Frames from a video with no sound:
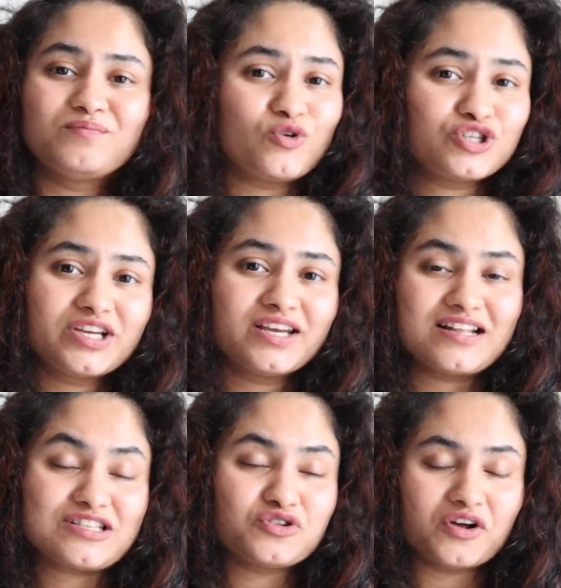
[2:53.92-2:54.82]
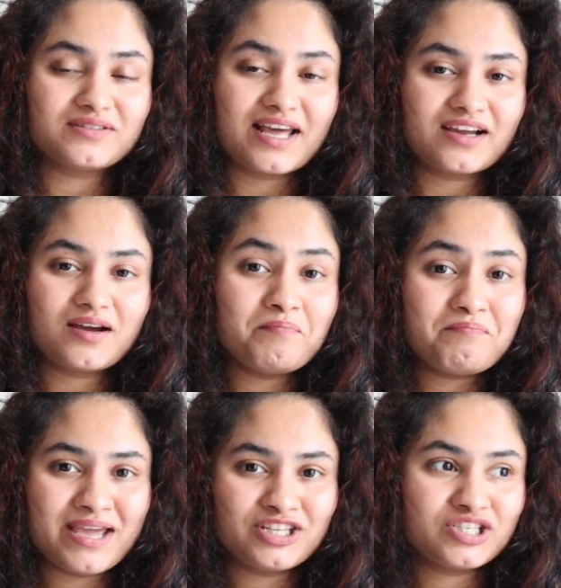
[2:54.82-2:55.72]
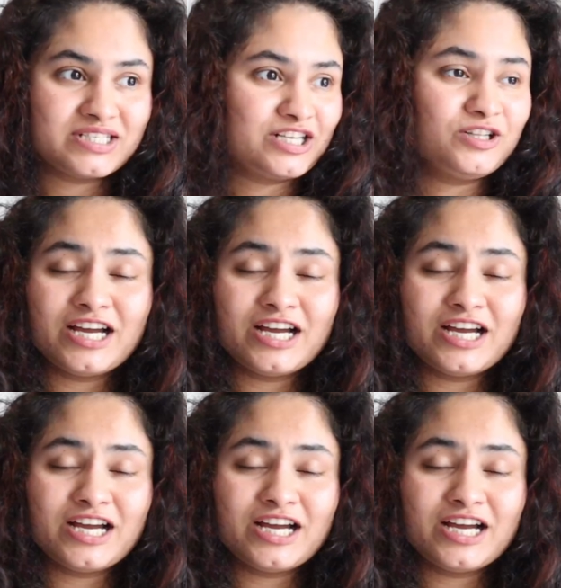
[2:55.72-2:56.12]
washing it is not like a major deal.